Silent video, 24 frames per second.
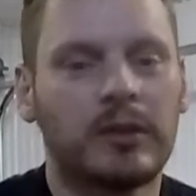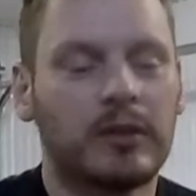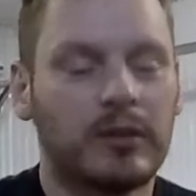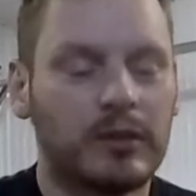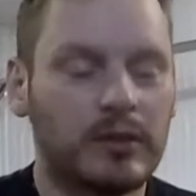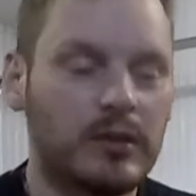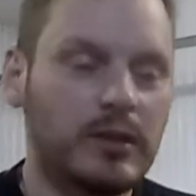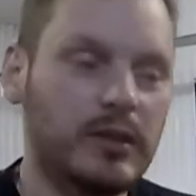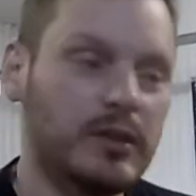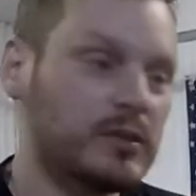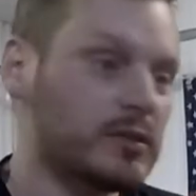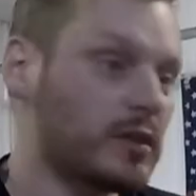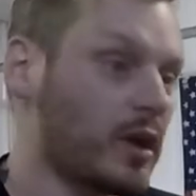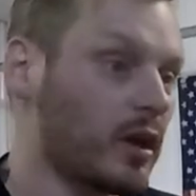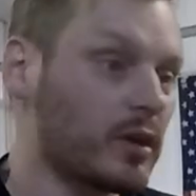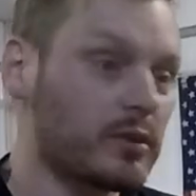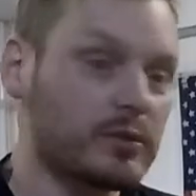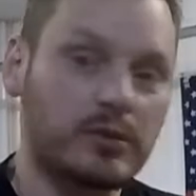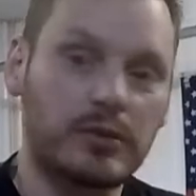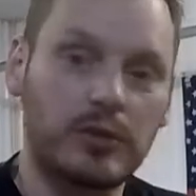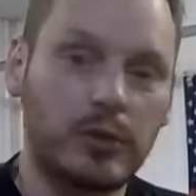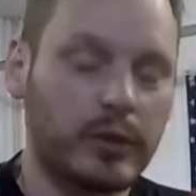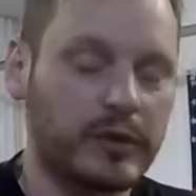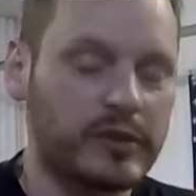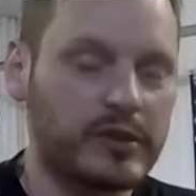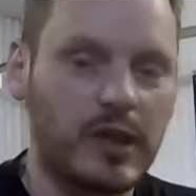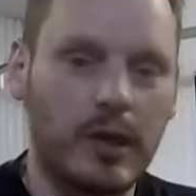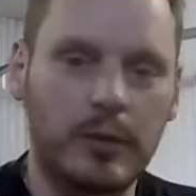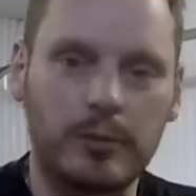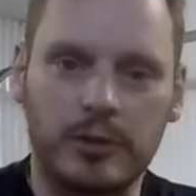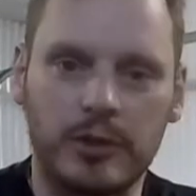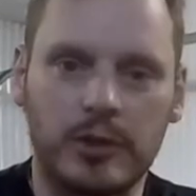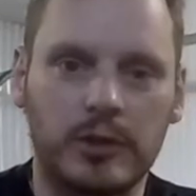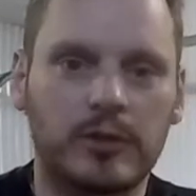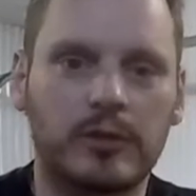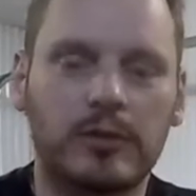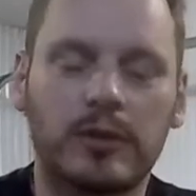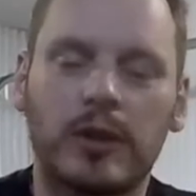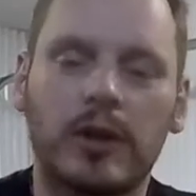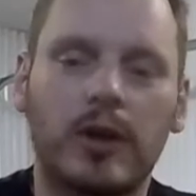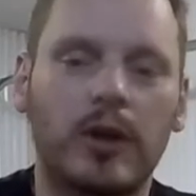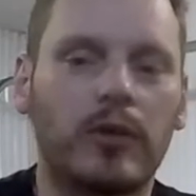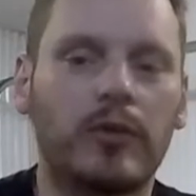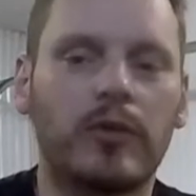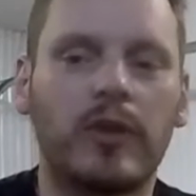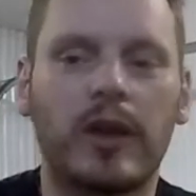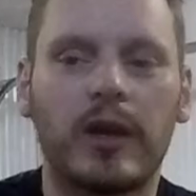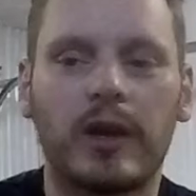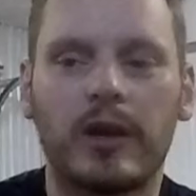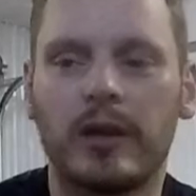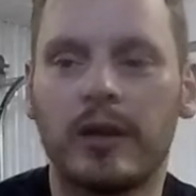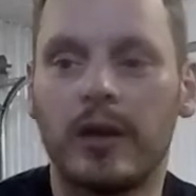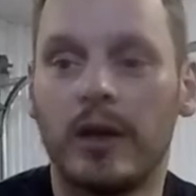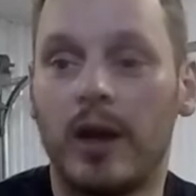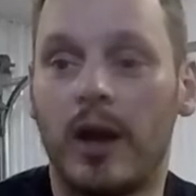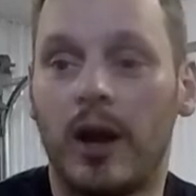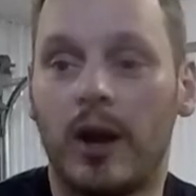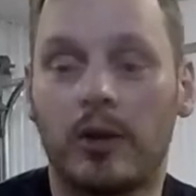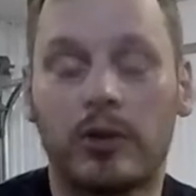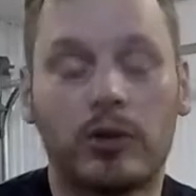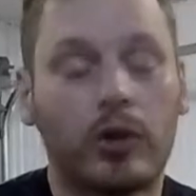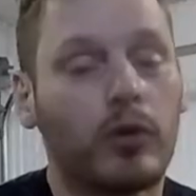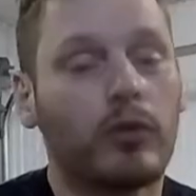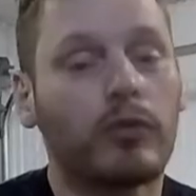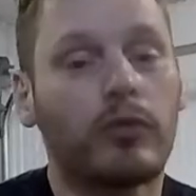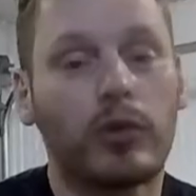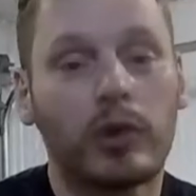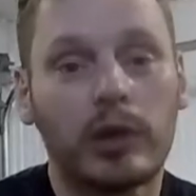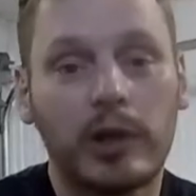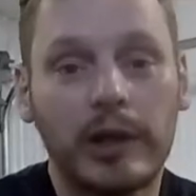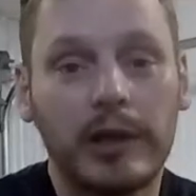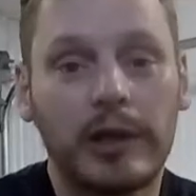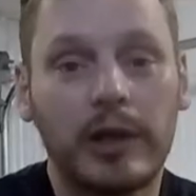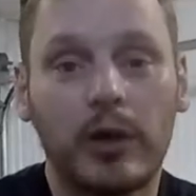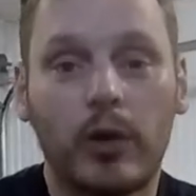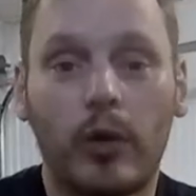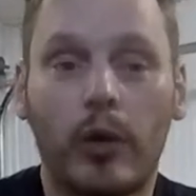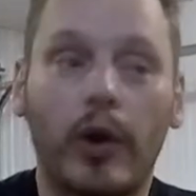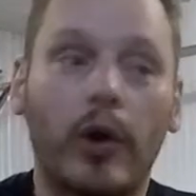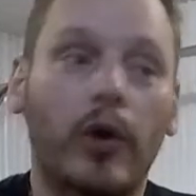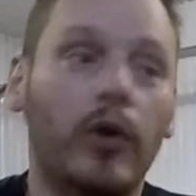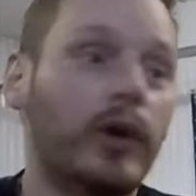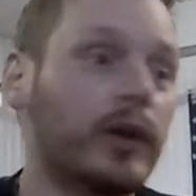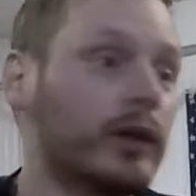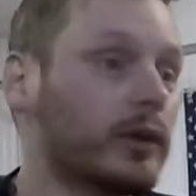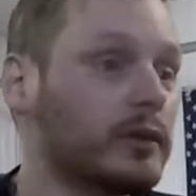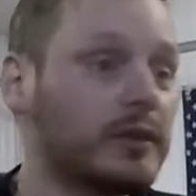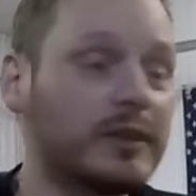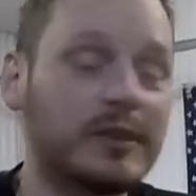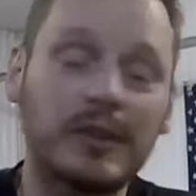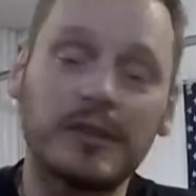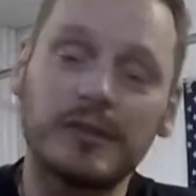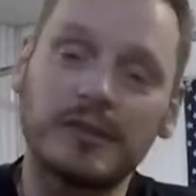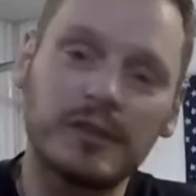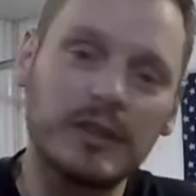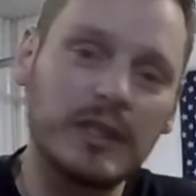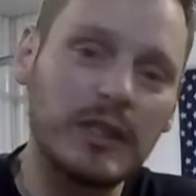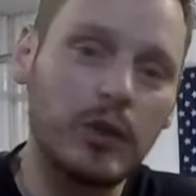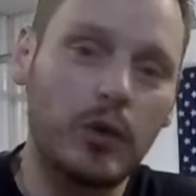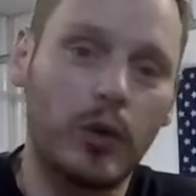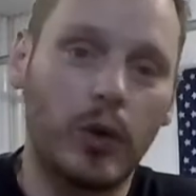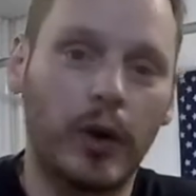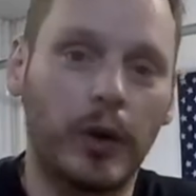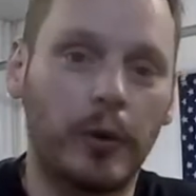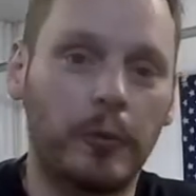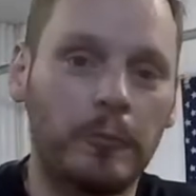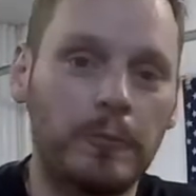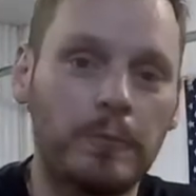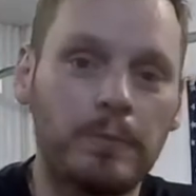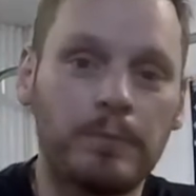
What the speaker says: These cars are no exception. You know, they are known for leaking oil. Hildy doesn't leak oil,